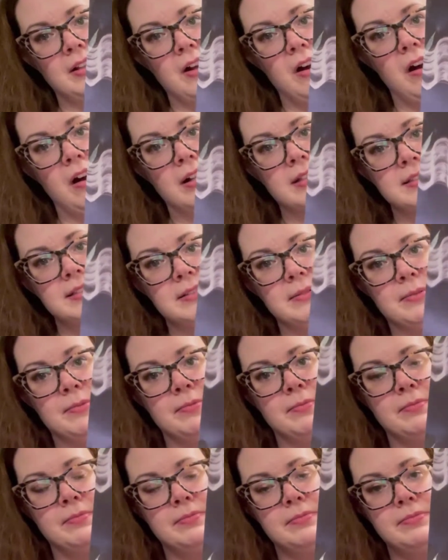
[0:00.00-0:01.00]

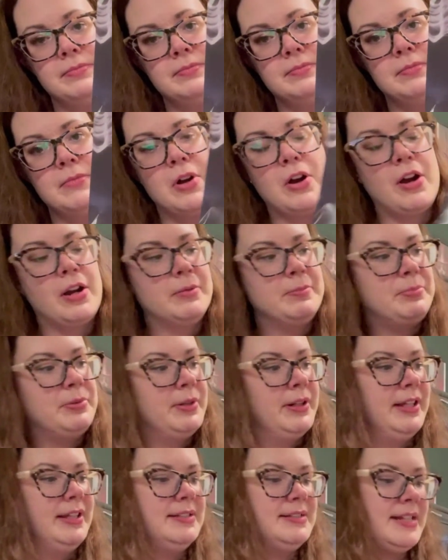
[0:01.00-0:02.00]
Awesome art
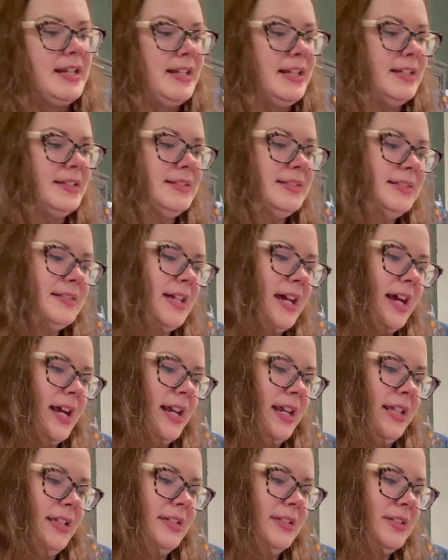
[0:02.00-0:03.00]
print. And it's
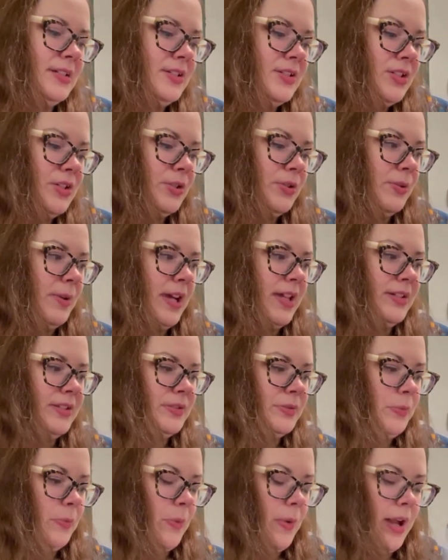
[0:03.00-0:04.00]
signed, too,
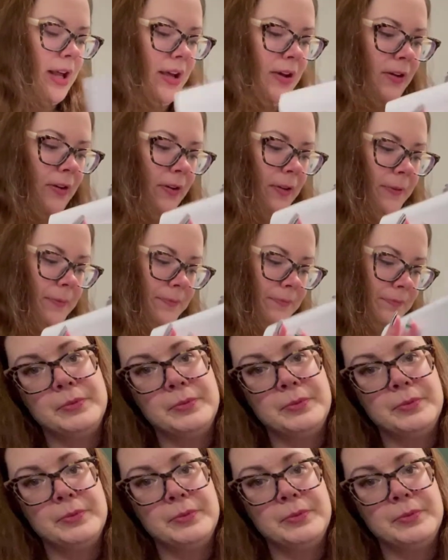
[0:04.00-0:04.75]
as well.